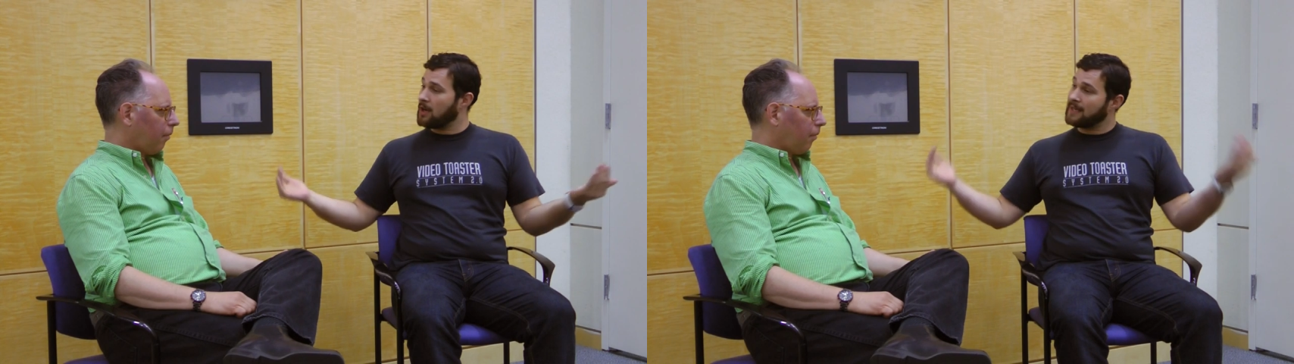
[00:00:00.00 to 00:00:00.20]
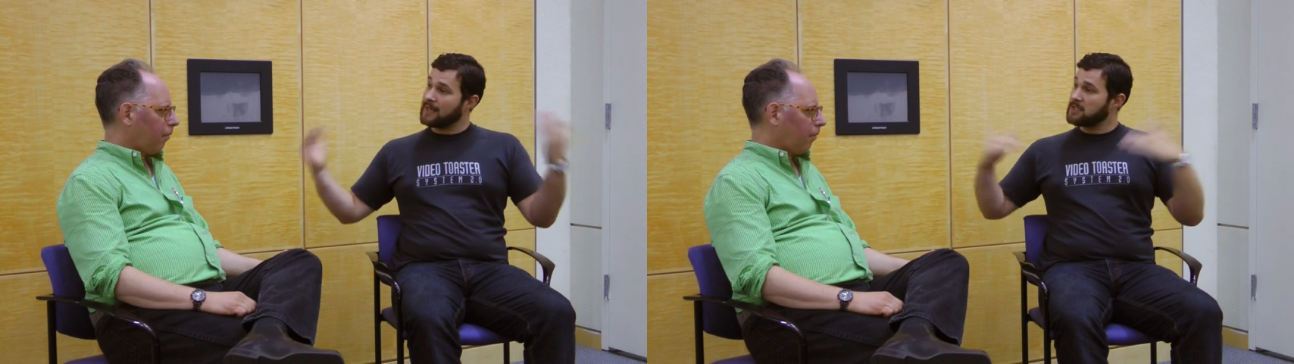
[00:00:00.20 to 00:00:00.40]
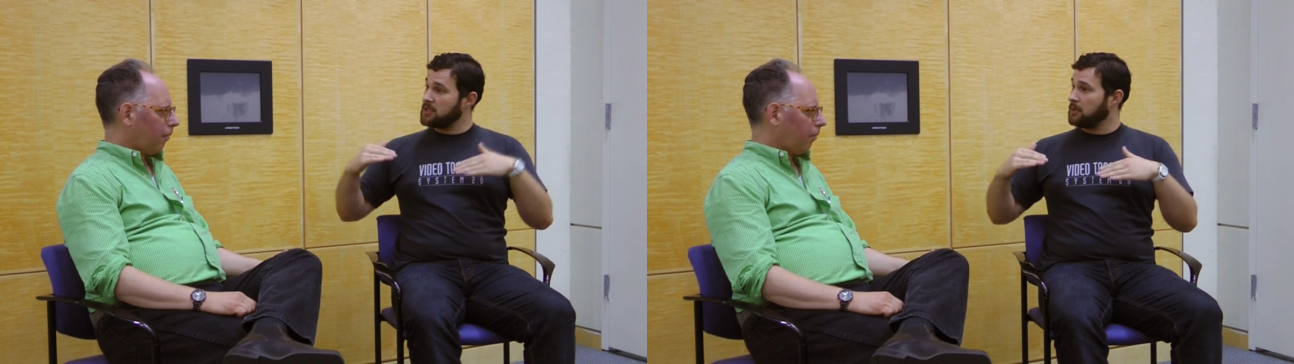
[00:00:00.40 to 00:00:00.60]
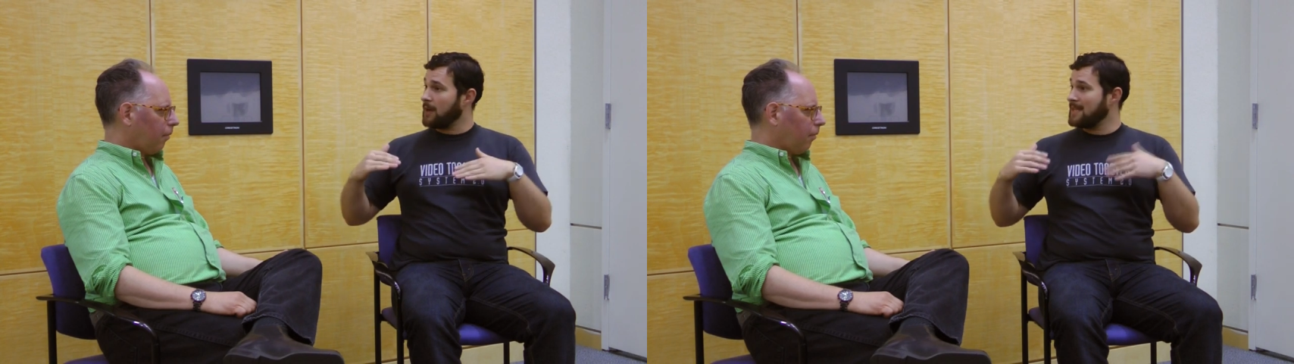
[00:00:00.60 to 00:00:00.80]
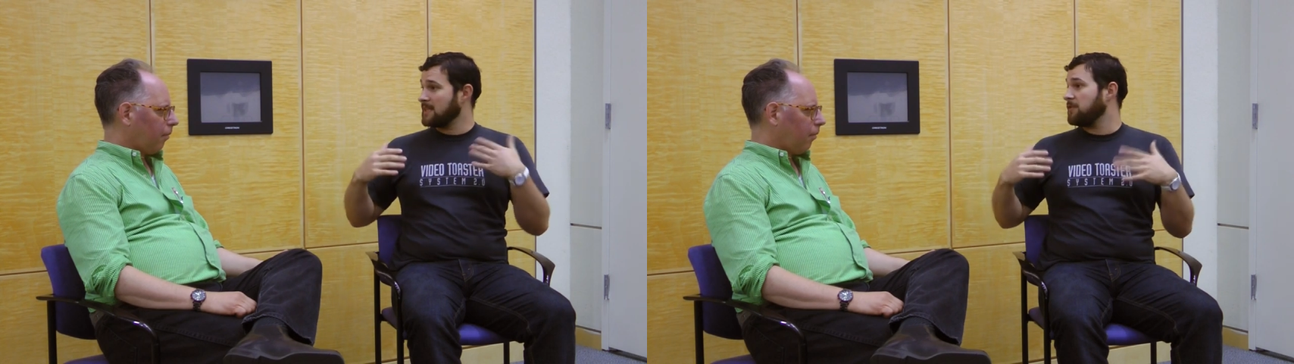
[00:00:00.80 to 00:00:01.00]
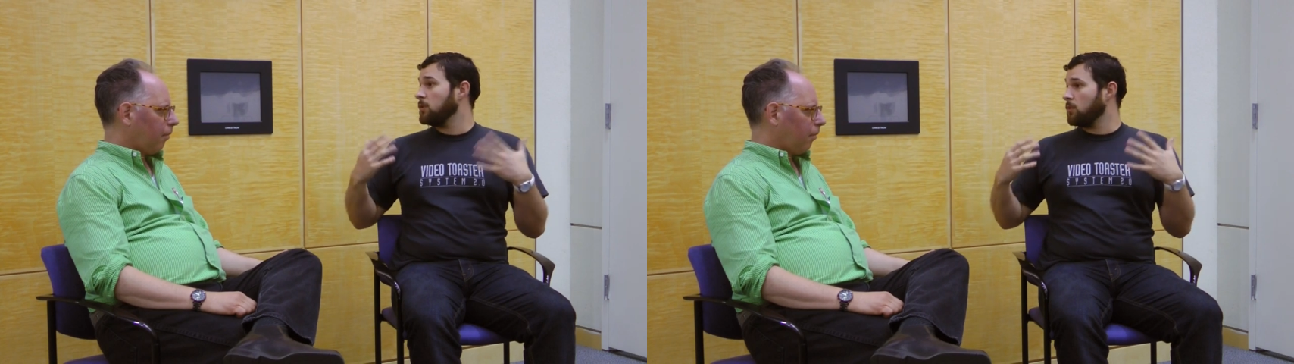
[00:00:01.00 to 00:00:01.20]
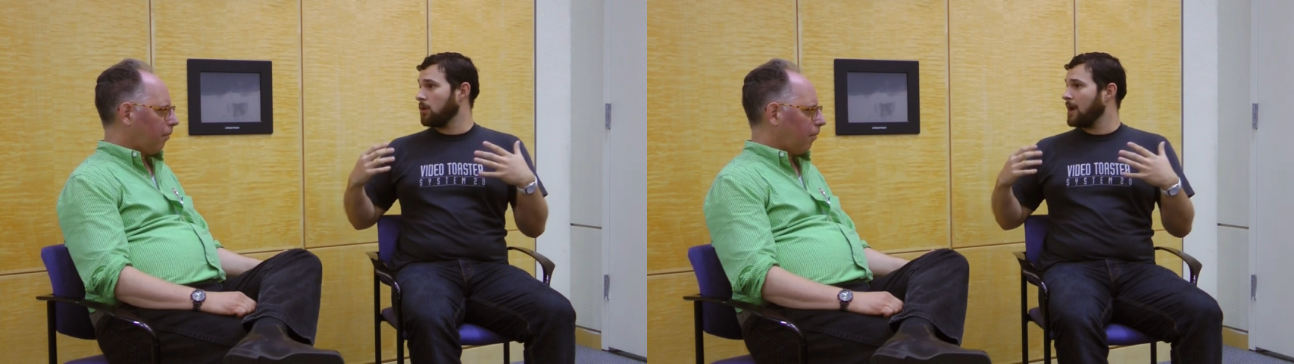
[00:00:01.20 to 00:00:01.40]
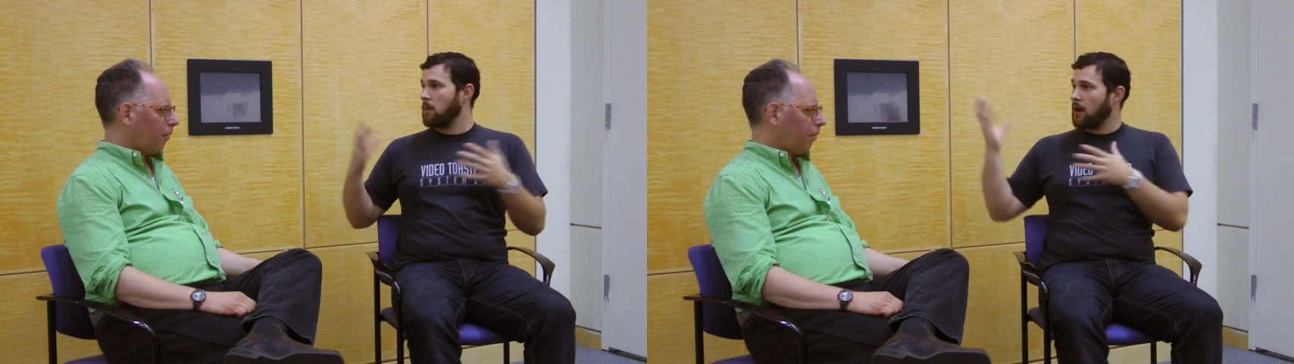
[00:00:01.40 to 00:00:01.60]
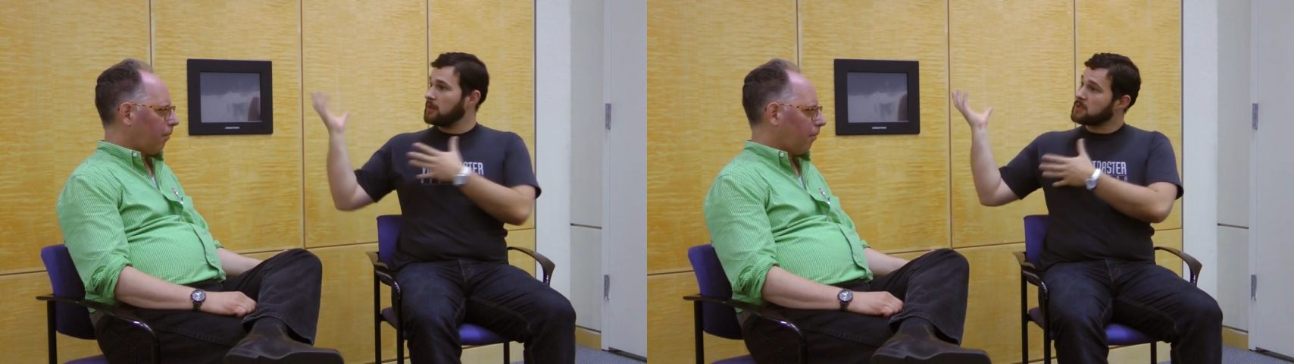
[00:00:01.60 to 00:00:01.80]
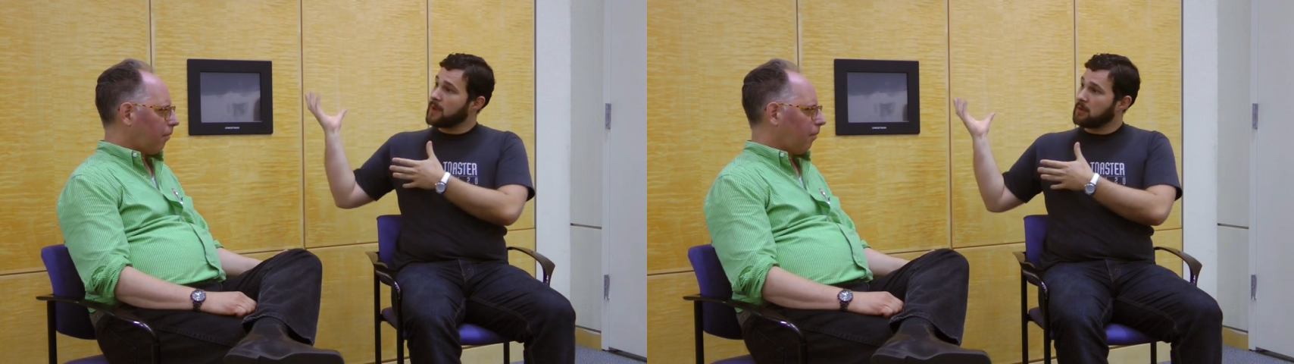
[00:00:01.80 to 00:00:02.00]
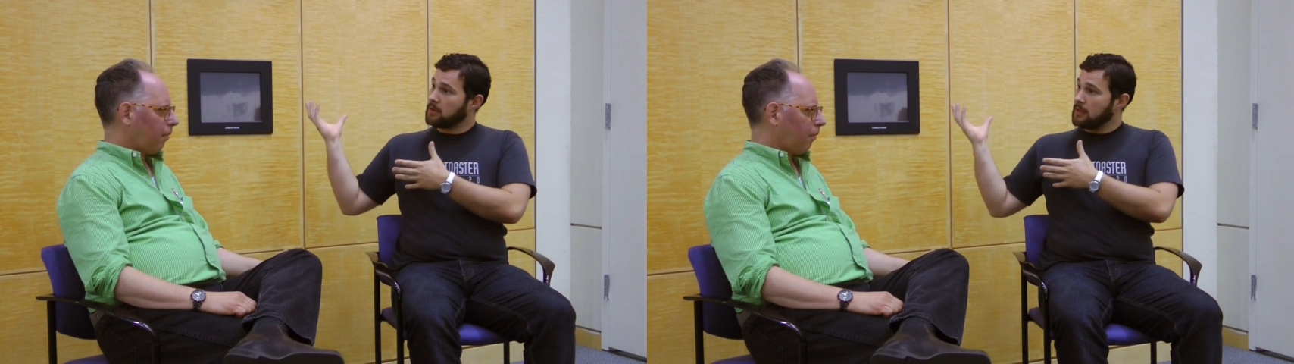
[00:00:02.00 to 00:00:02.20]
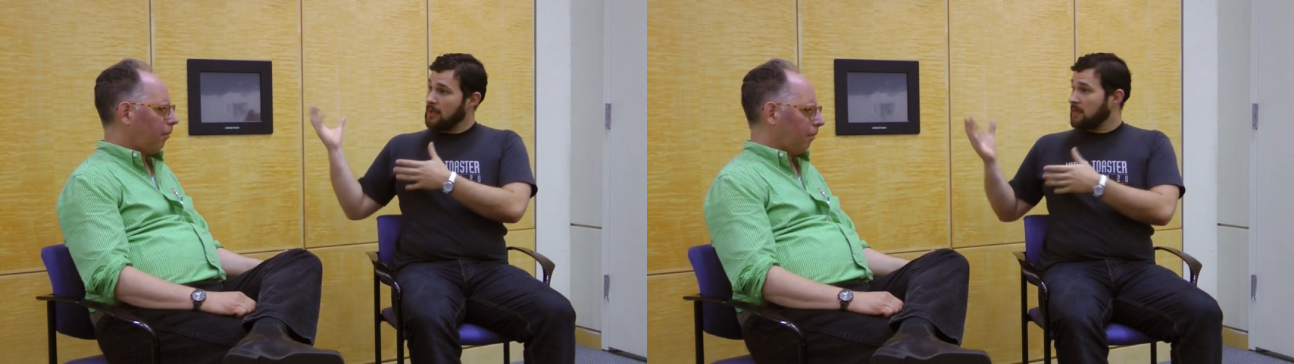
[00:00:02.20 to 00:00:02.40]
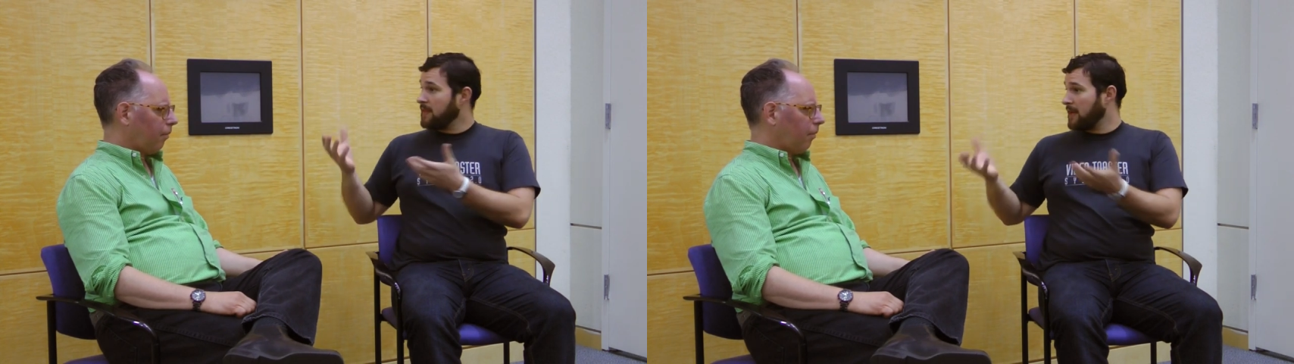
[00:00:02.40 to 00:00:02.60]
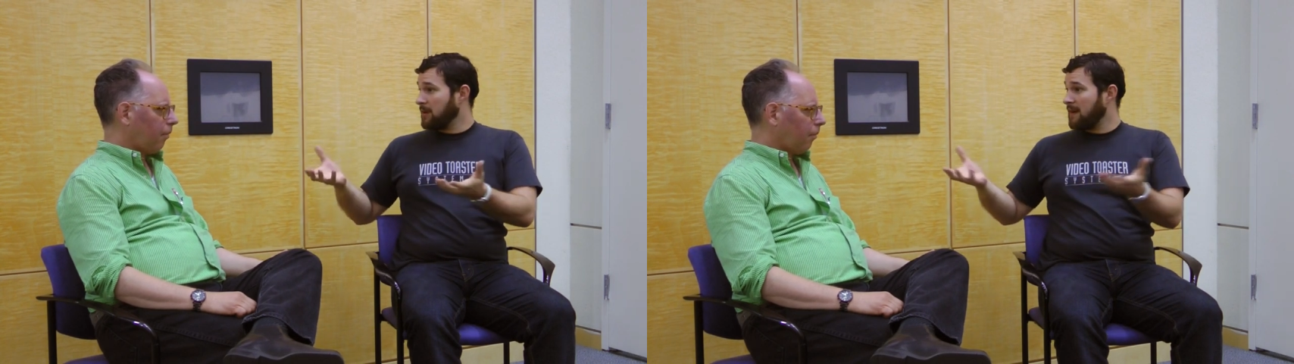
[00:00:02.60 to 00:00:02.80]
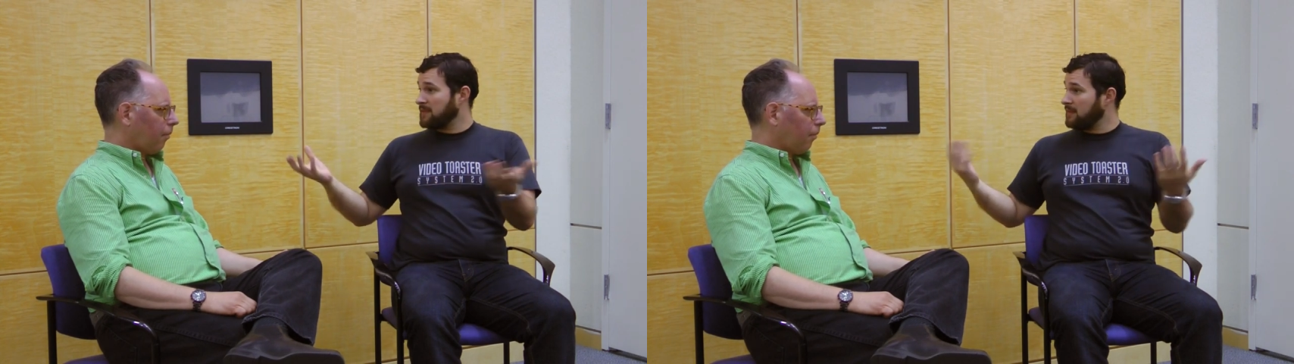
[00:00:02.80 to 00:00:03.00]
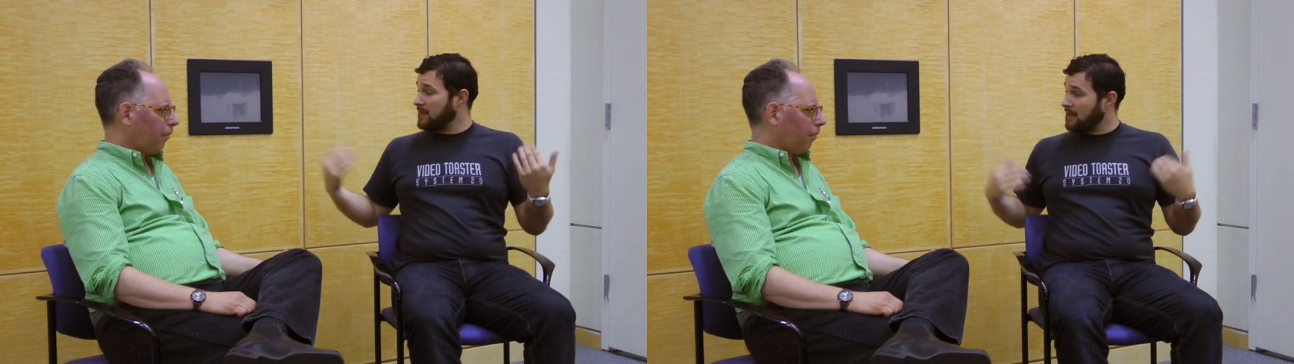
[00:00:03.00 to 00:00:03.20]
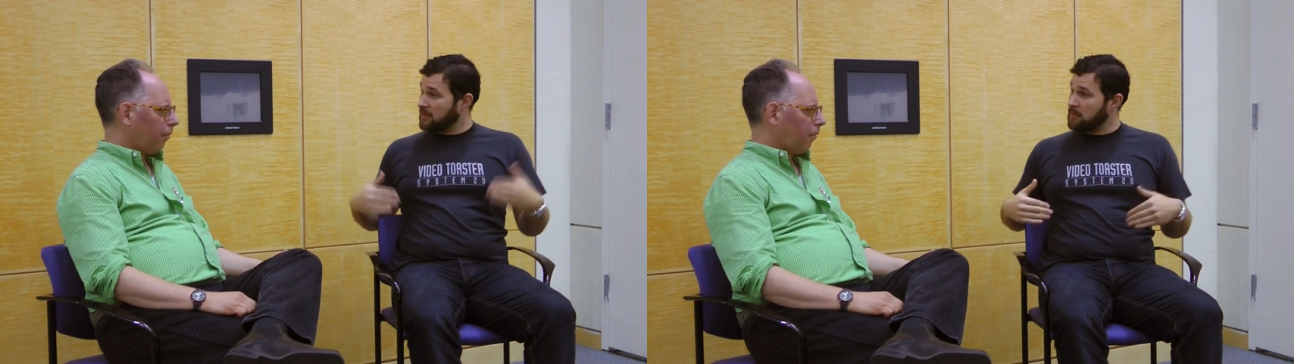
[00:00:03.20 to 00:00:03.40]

Speaker 1: all connect to you as if you were a wireless router. They don't have to even have